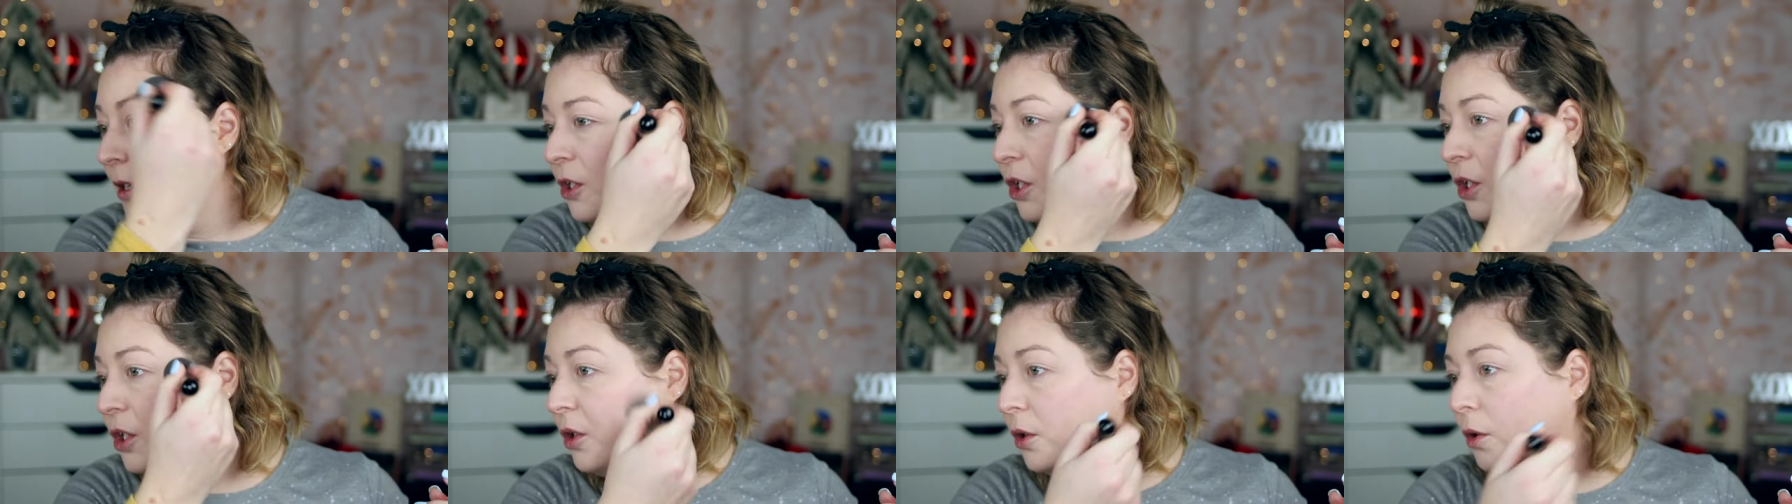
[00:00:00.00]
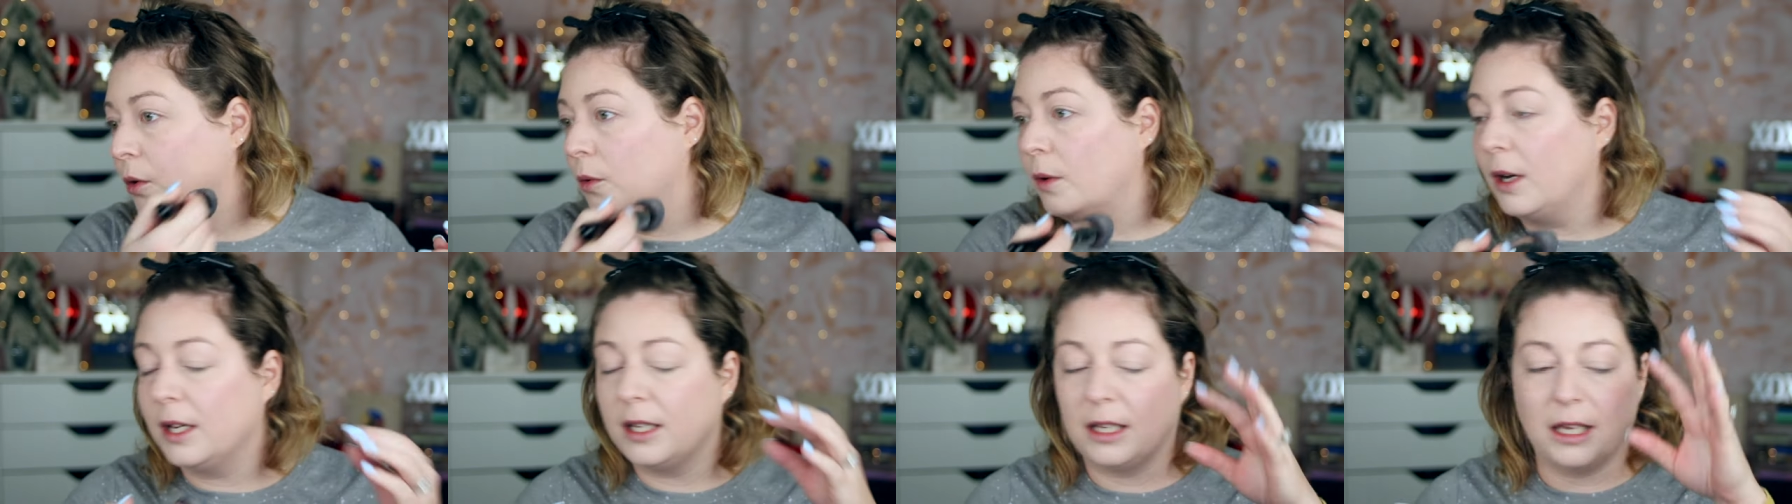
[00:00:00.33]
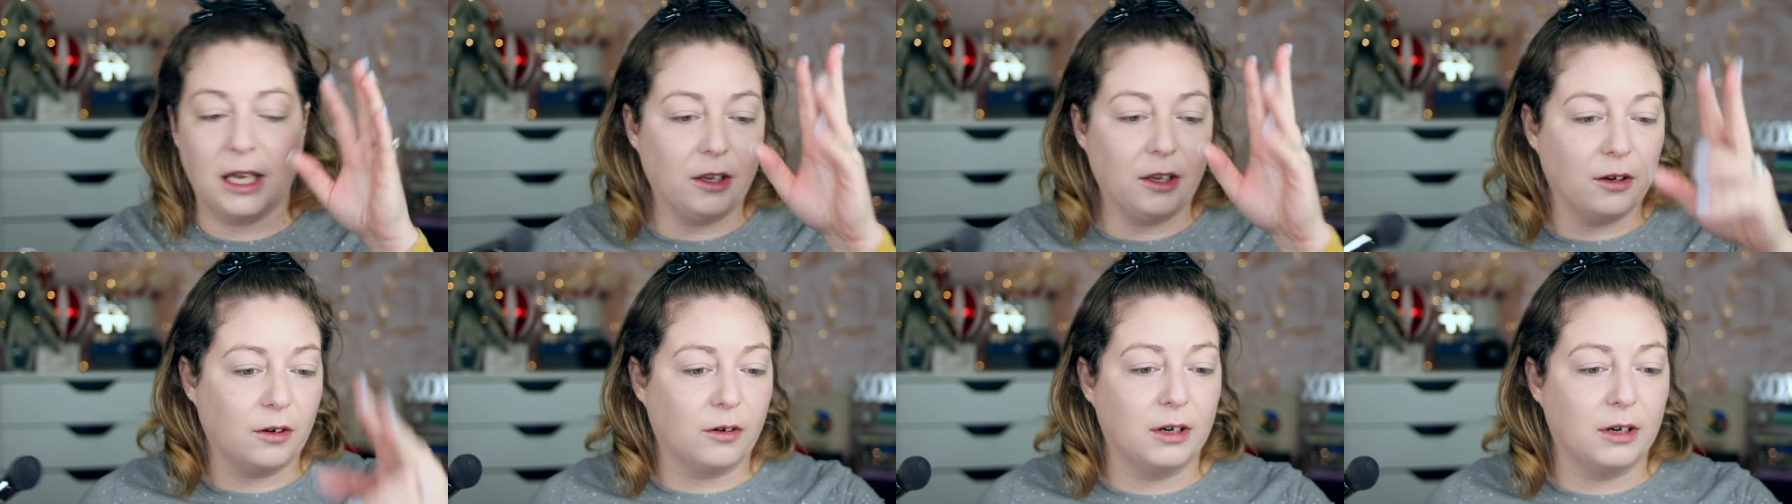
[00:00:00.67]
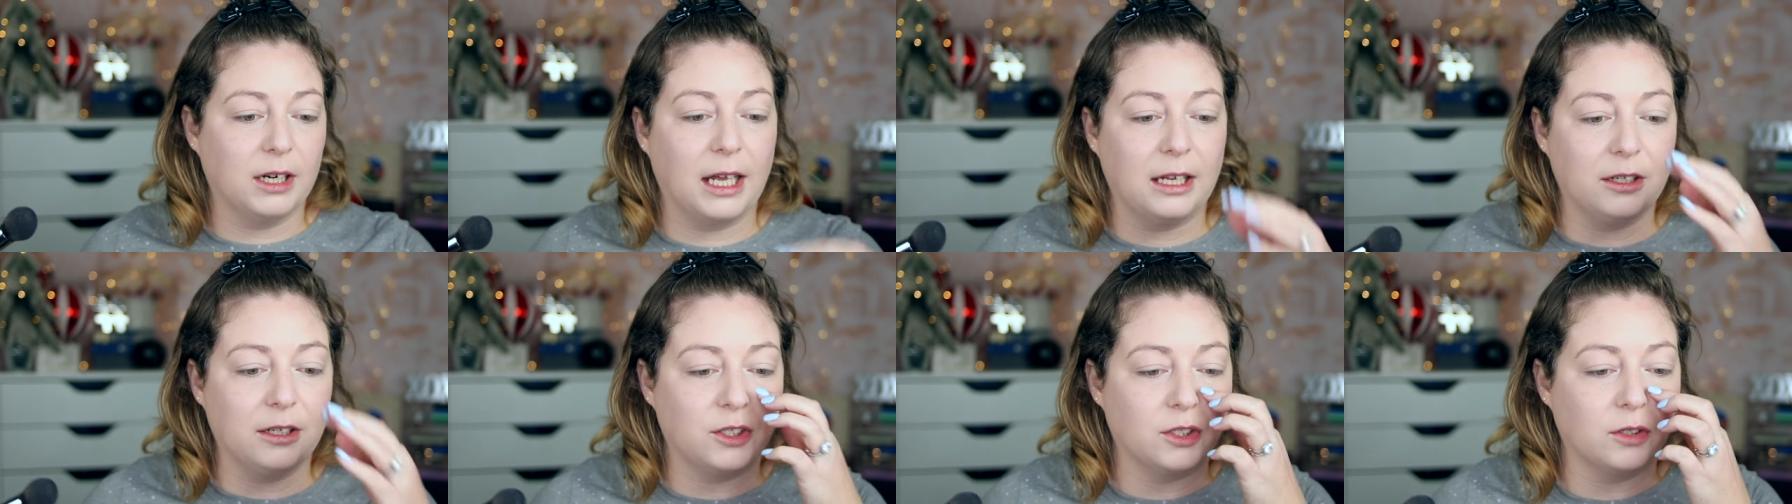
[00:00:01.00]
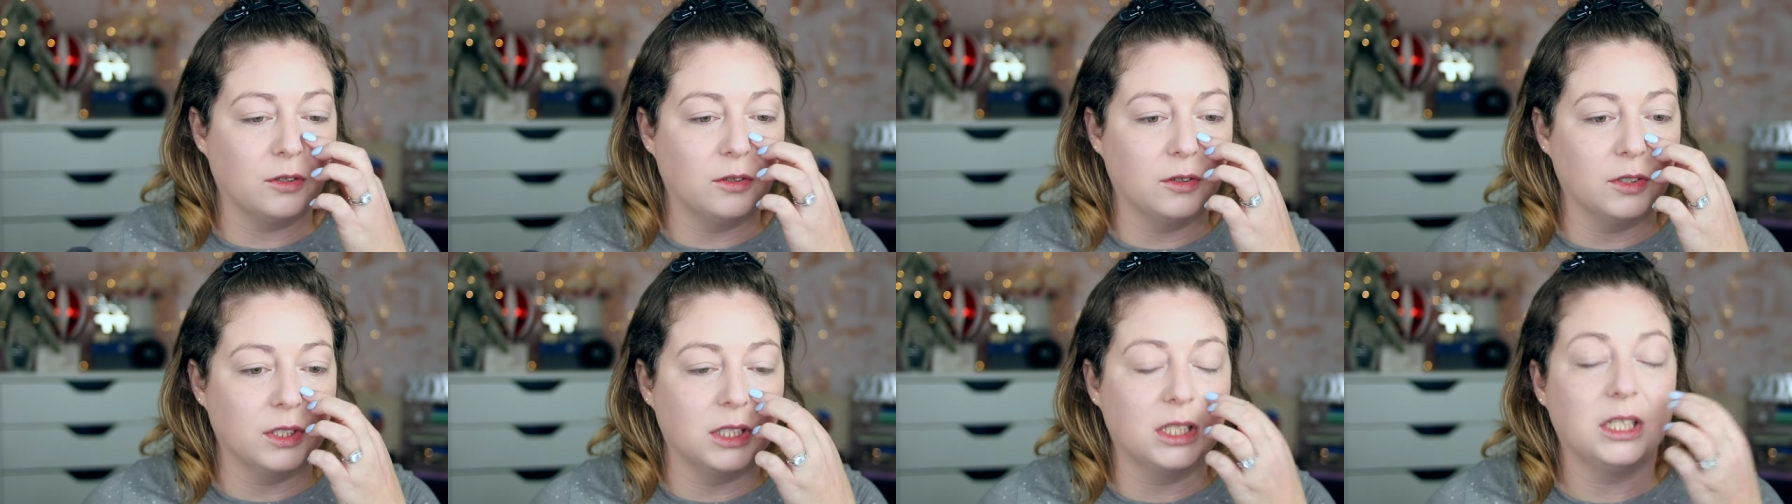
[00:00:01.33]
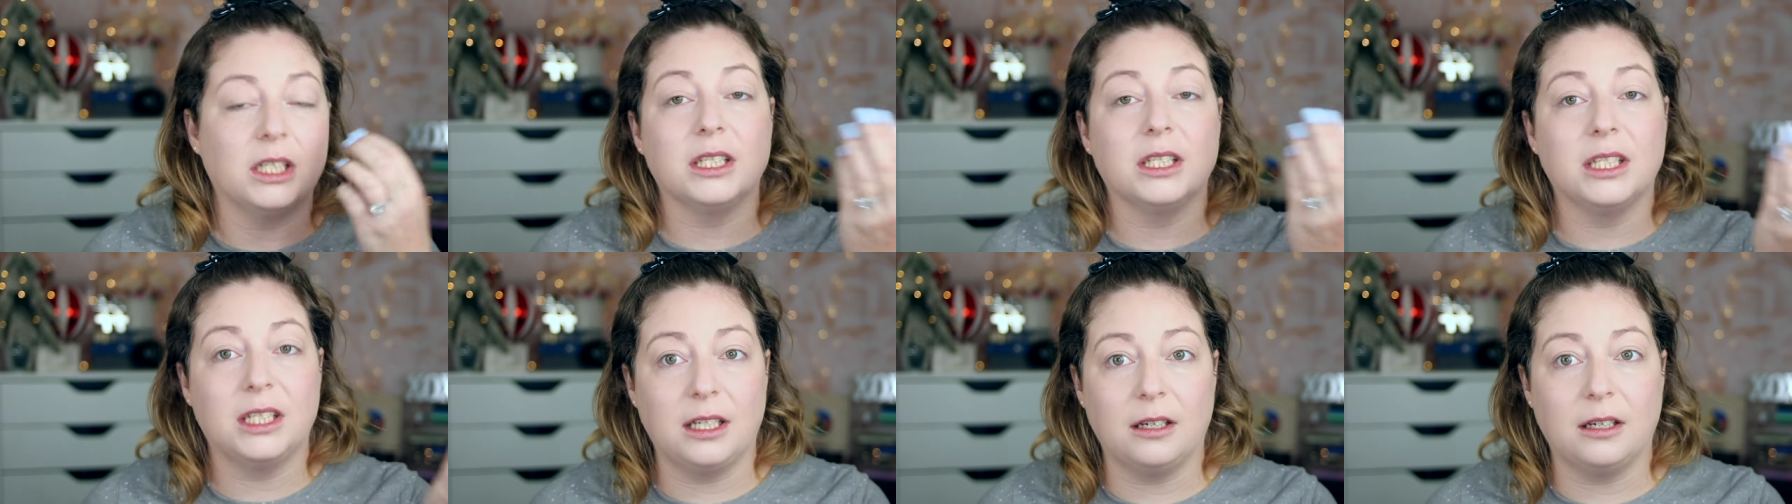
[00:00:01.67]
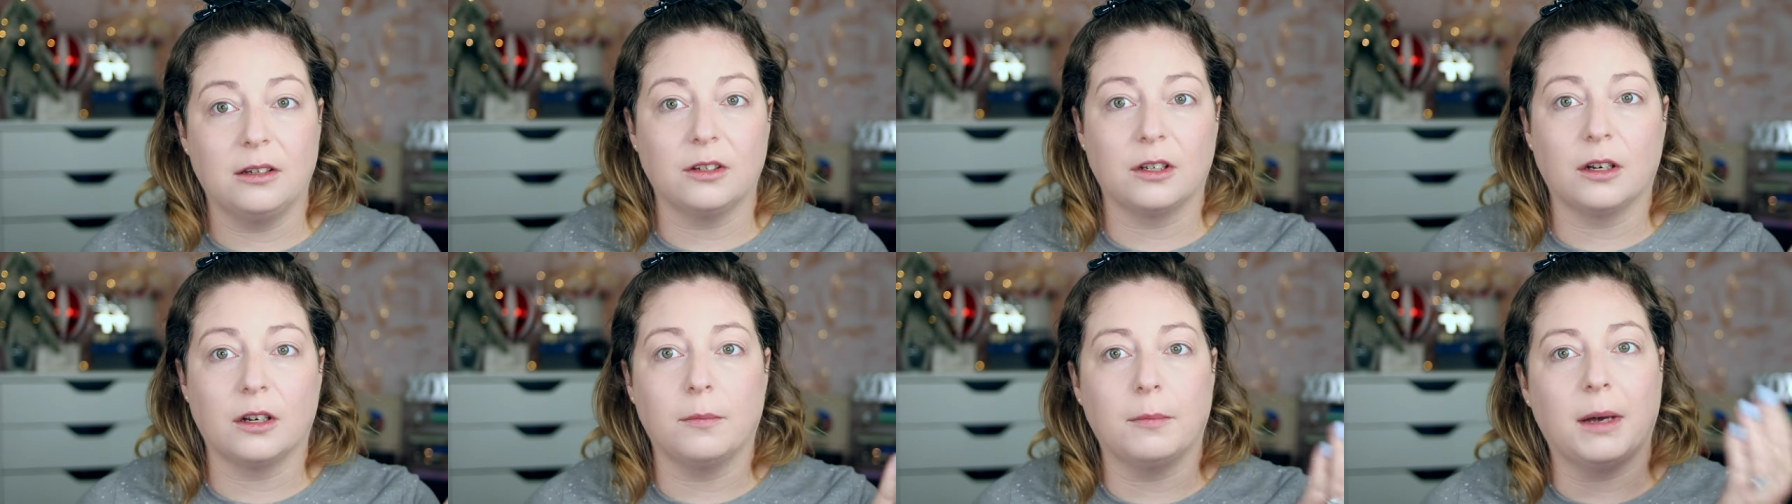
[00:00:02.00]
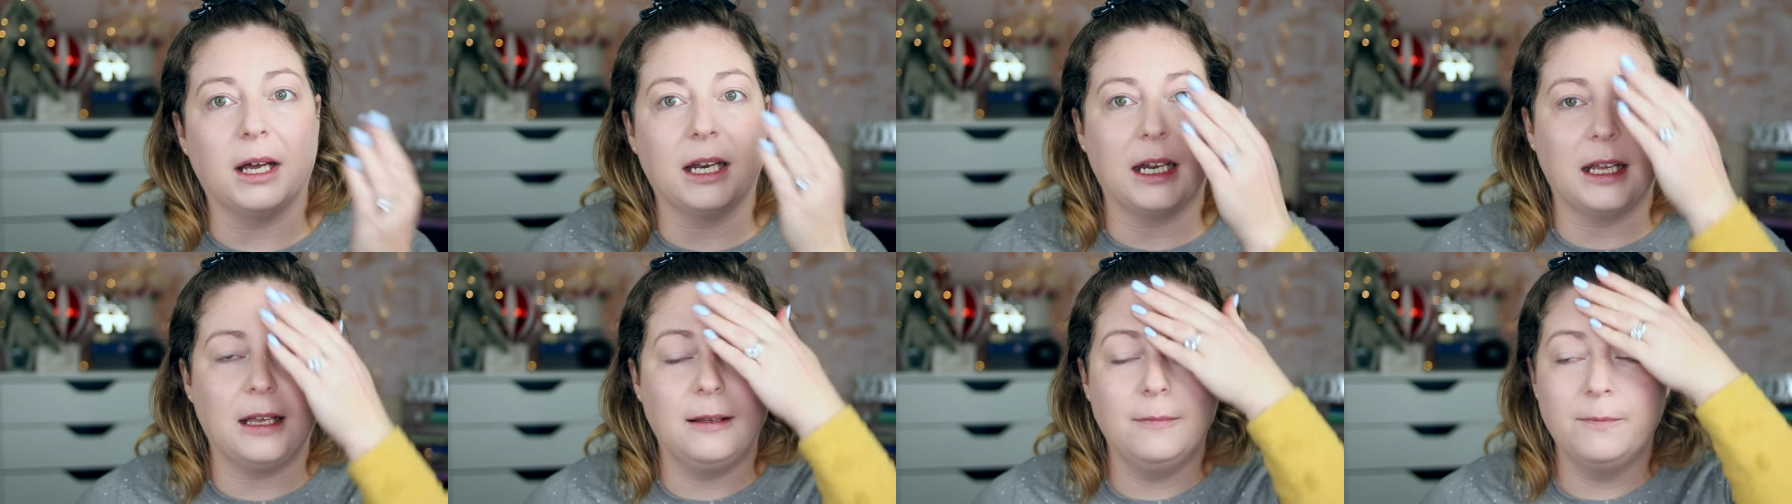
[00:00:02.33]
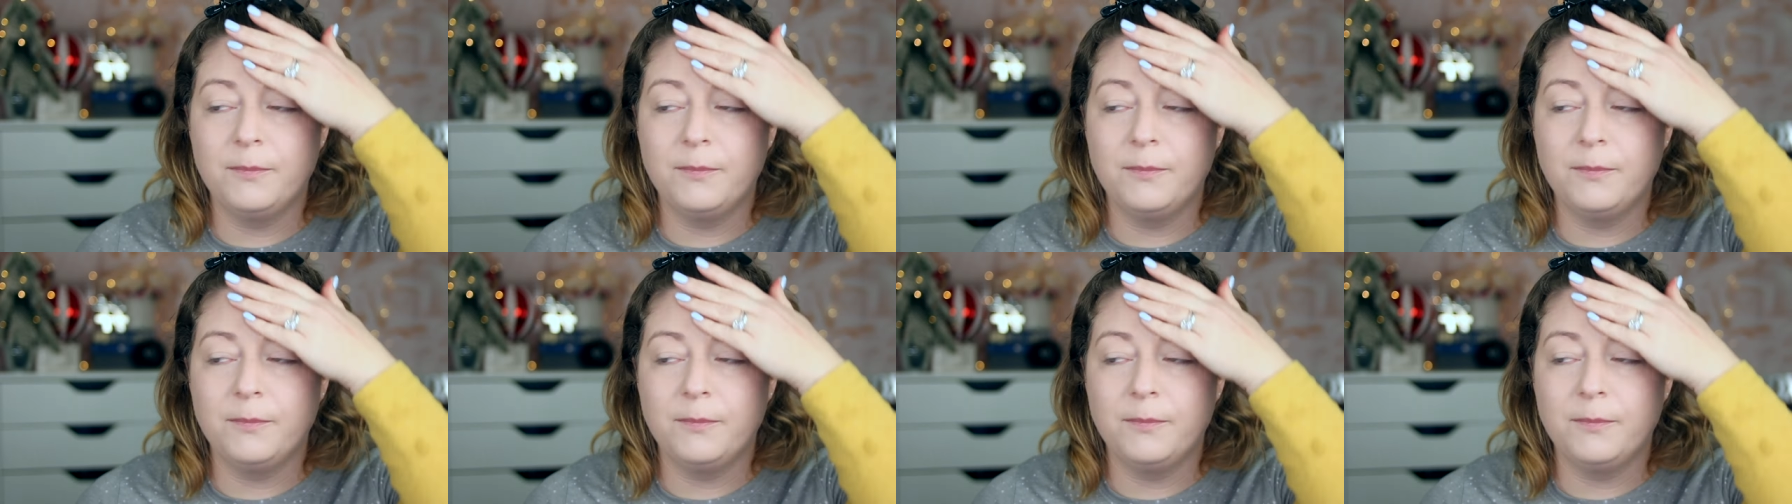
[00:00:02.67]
to get your credentials, to steal your money.